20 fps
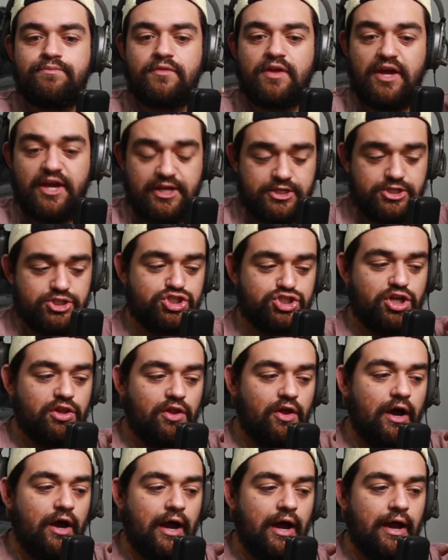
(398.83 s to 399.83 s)
in
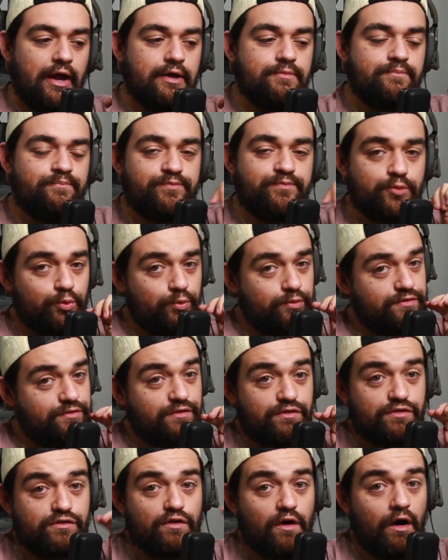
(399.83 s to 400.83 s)
July
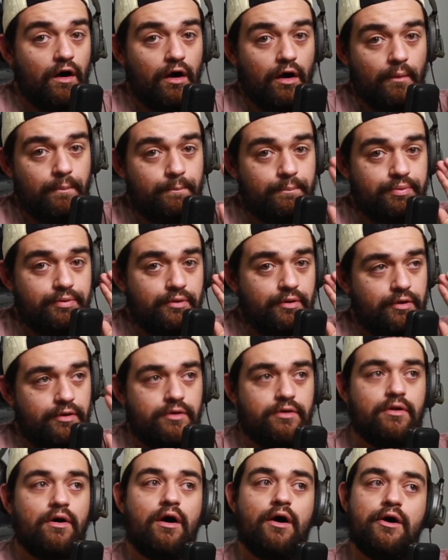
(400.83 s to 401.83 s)
was top
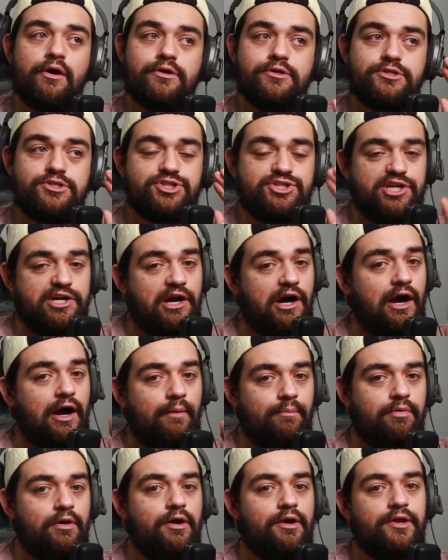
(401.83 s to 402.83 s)
notch
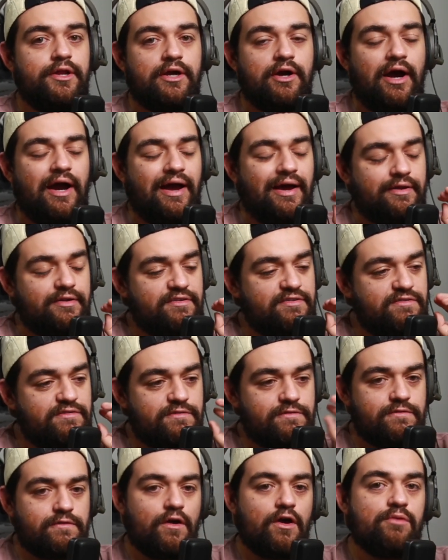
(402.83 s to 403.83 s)
carb loading. I had
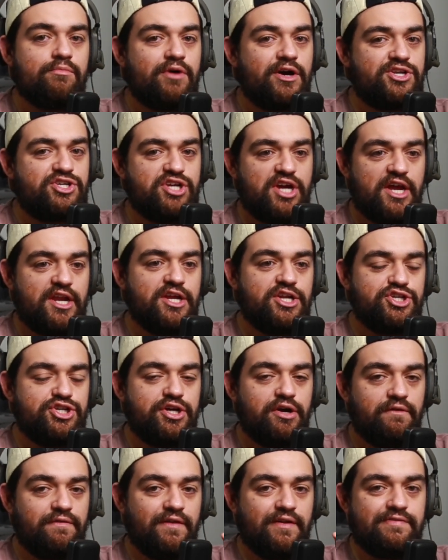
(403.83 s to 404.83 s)
so much
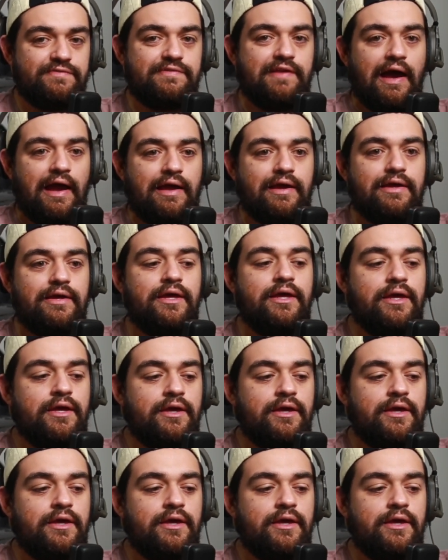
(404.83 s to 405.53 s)
energy on the day.